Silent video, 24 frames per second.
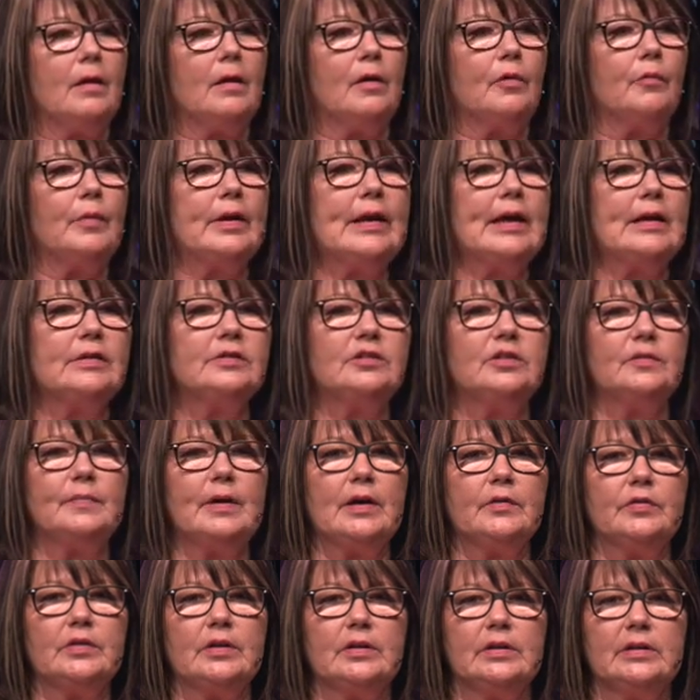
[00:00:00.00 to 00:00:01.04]
When asked
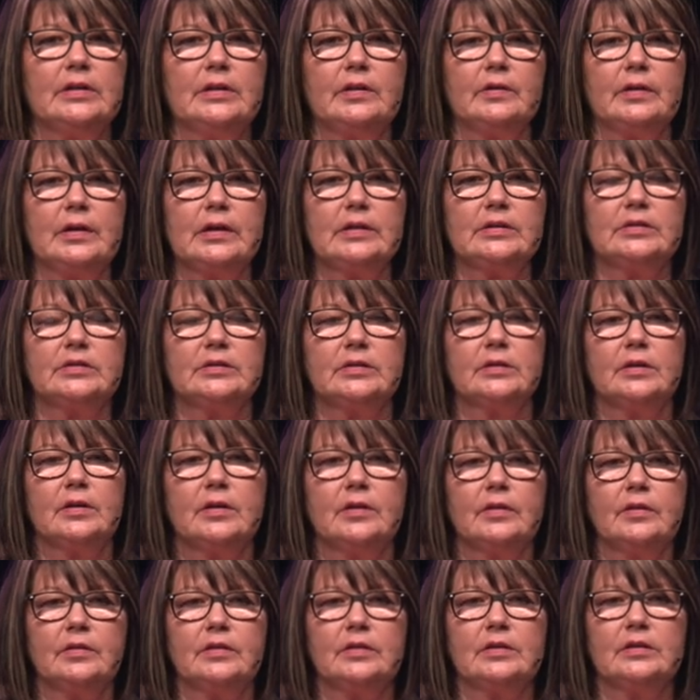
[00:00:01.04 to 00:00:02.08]
about the lyrics,
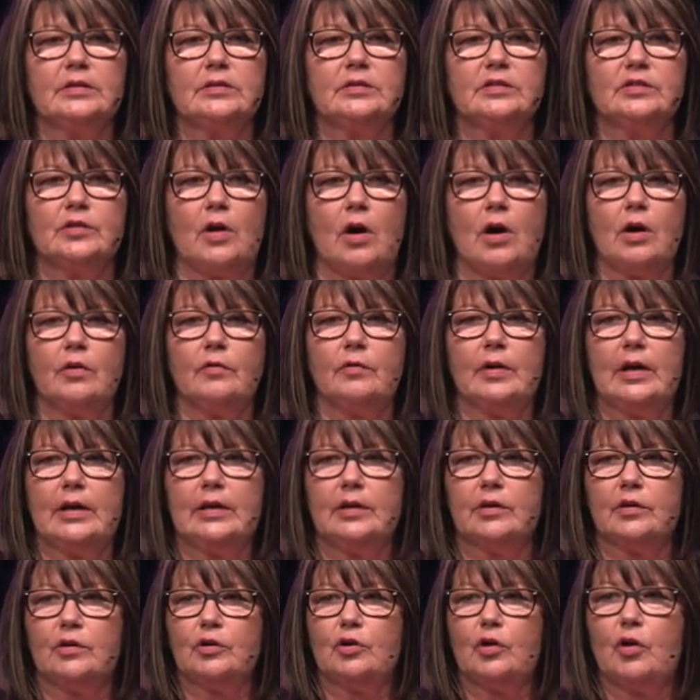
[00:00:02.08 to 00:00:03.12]
the
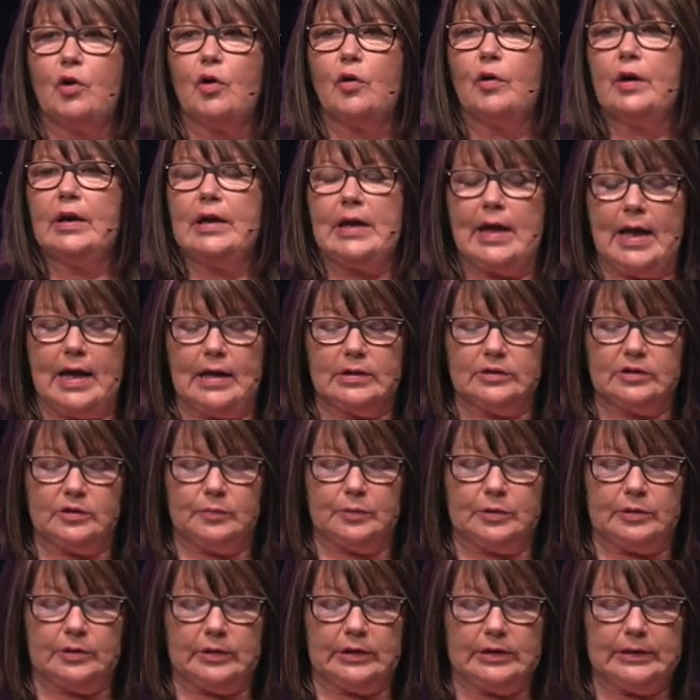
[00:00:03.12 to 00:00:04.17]
songwriter, Corey
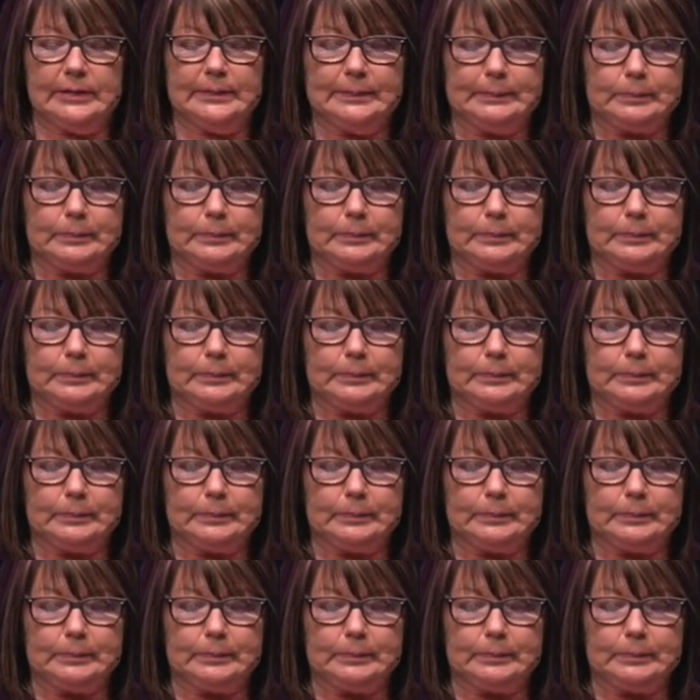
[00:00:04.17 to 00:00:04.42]
Asbury,